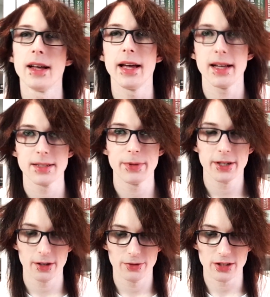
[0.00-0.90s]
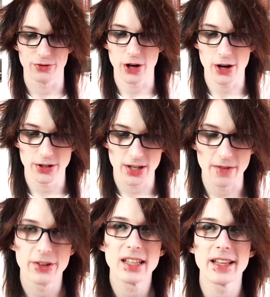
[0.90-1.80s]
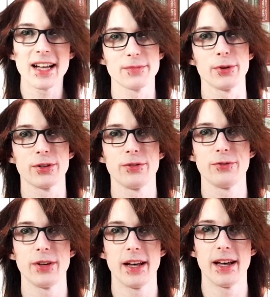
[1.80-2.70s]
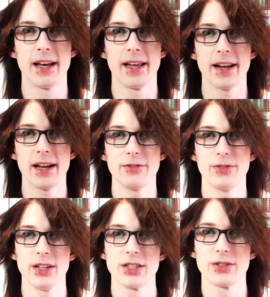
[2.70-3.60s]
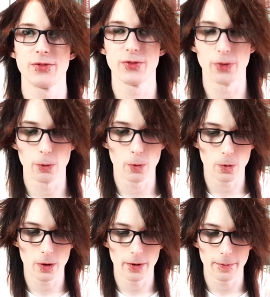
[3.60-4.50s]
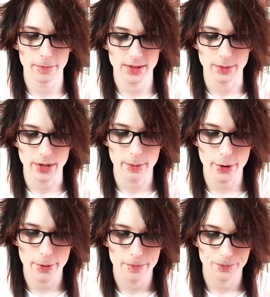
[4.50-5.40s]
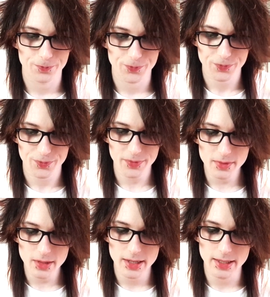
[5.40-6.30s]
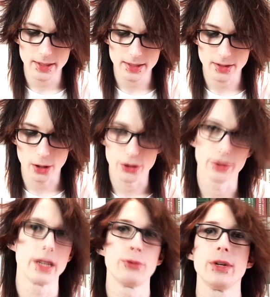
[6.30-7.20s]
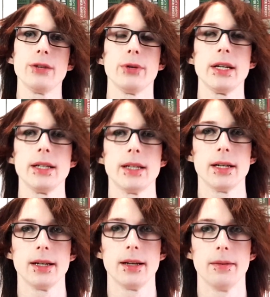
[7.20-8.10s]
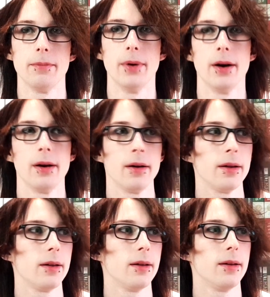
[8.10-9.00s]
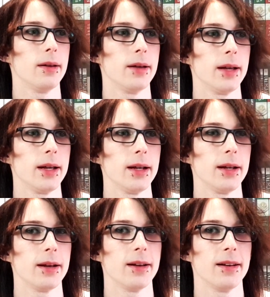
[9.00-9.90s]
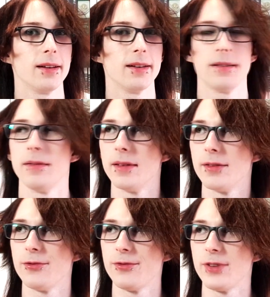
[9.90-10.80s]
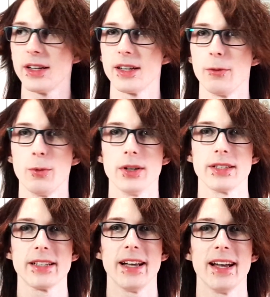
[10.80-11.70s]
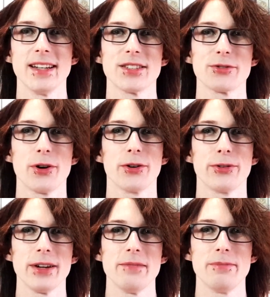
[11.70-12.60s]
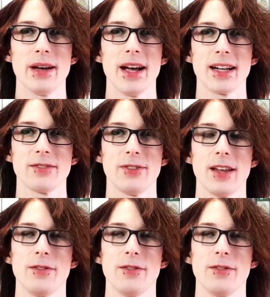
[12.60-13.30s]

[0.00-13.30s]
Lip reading: And speaking of Jeff Johns, the last book that I finished for September is also a reread, but I think once again stronger impact than